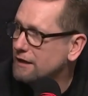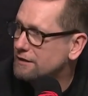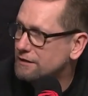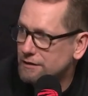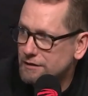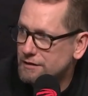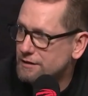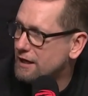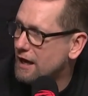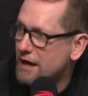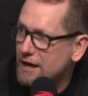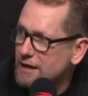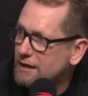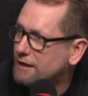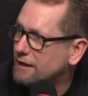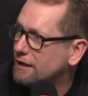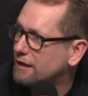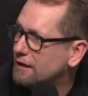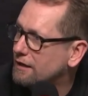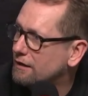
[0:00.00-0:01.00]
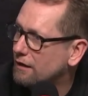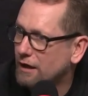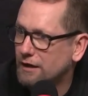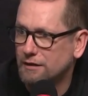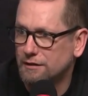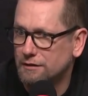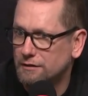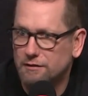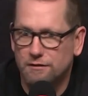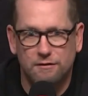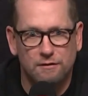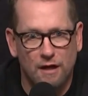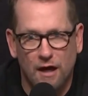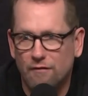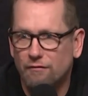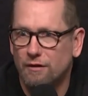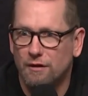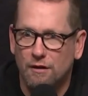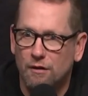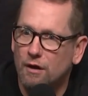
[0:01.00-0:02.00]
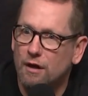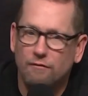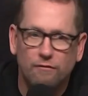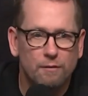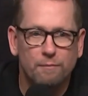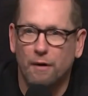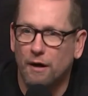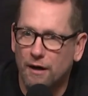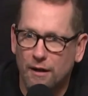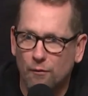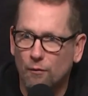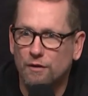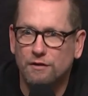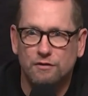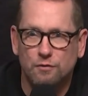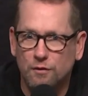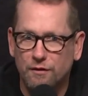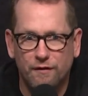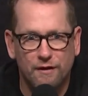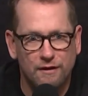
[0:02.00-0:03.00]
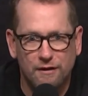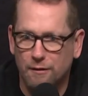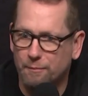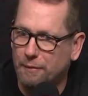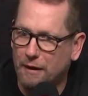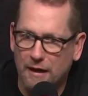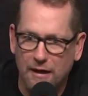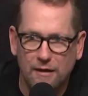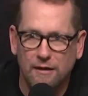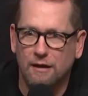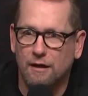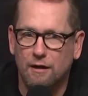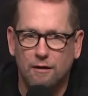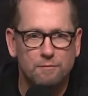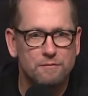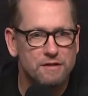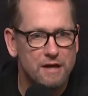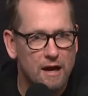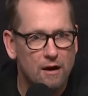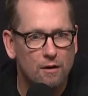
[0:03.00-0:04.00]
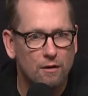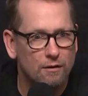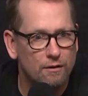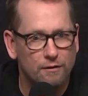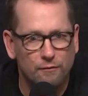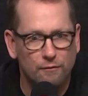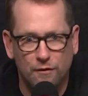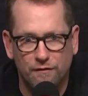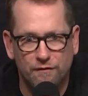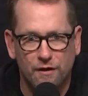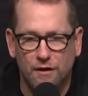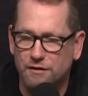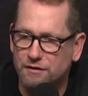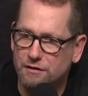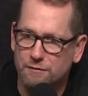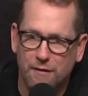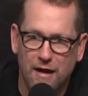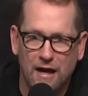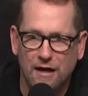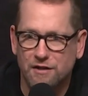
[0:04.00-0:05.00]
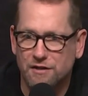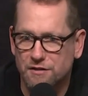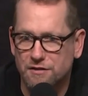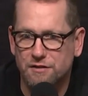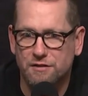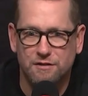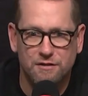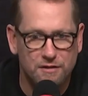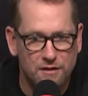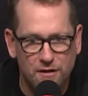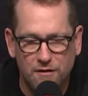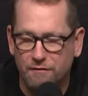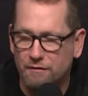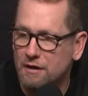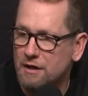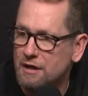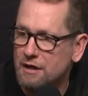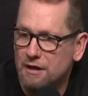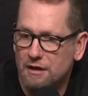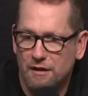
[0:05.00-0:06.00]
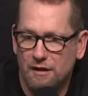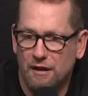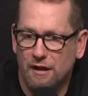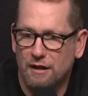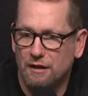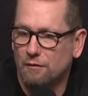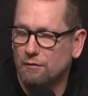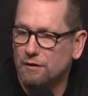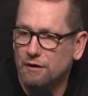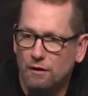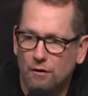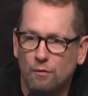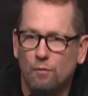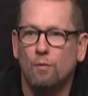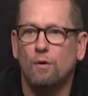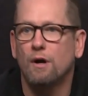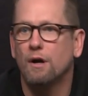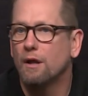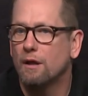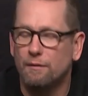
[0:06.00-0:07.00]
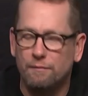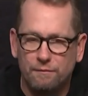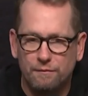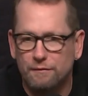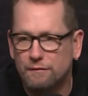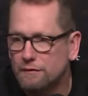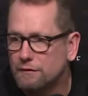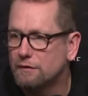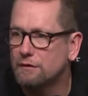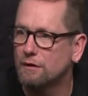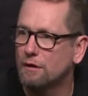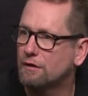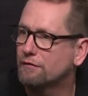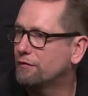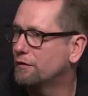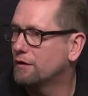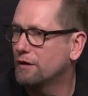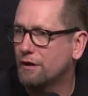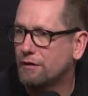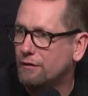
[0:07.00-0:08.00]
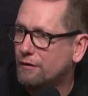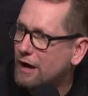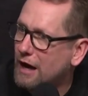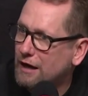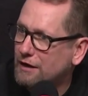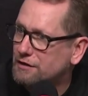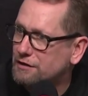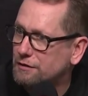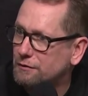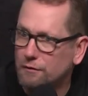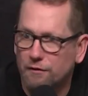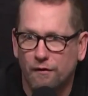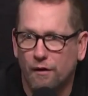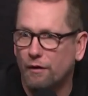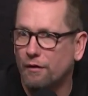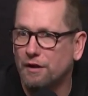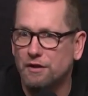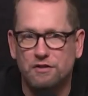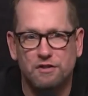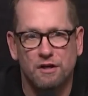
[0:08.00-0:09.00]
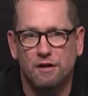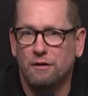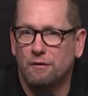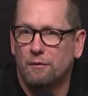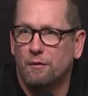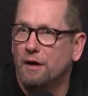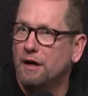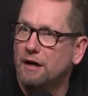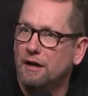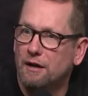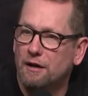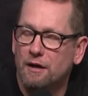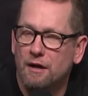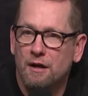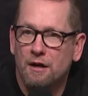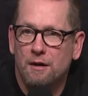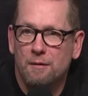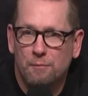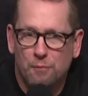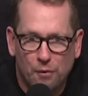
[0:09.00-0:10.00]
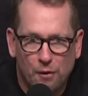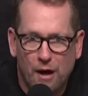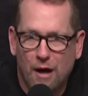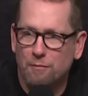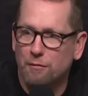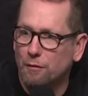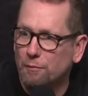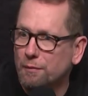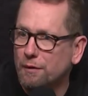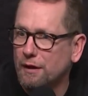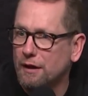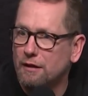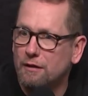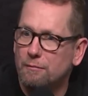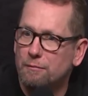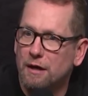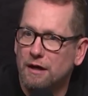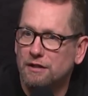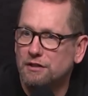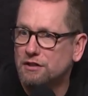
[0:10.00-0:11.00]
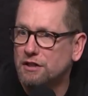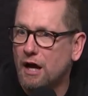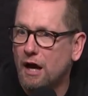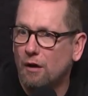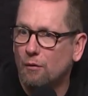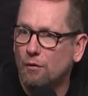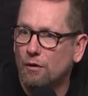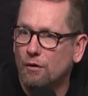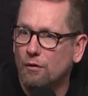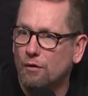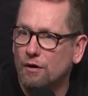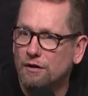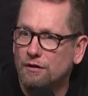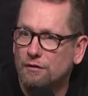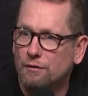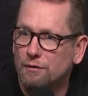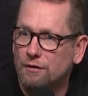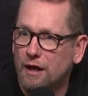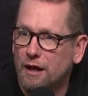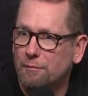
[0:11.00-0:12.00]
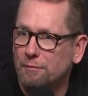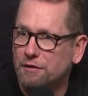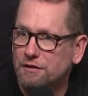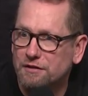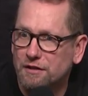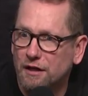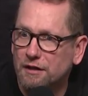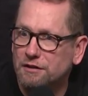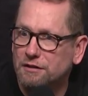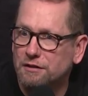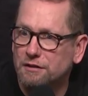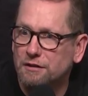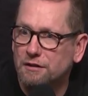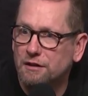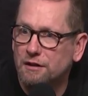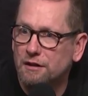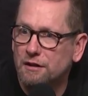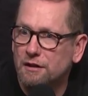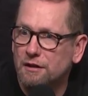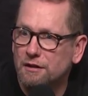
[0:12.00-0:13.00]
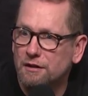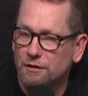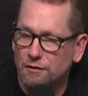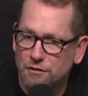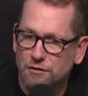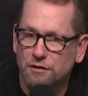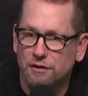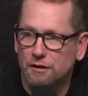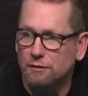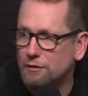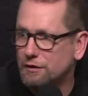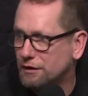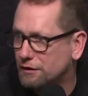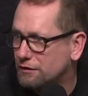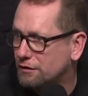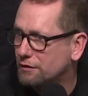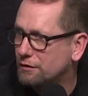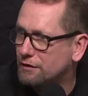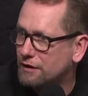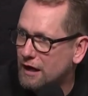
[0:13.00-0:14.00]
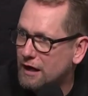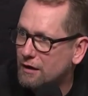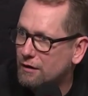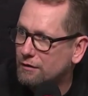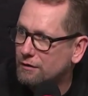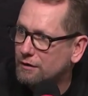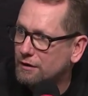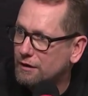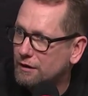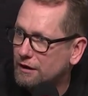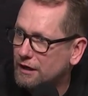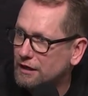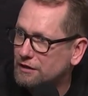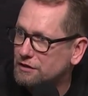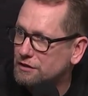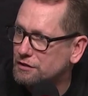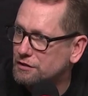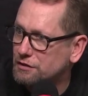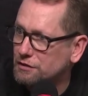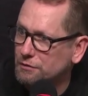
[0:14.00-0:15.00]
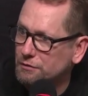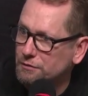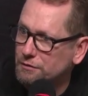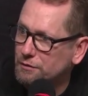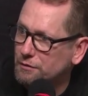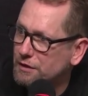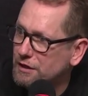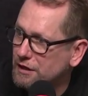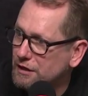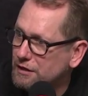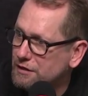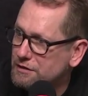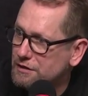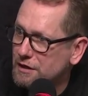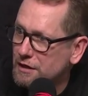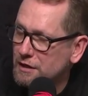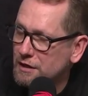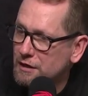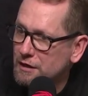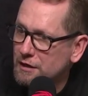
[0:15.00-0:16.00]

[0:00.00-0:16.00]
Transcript: Just take it. Like, just, you know, everybody, once we've hit the paint and it comes out and we've done some actions and stuff, like, we don't want to look for another action. We've already generated probably the best shot we're going to in that possession. Usually when you turn down catch and shoot threes,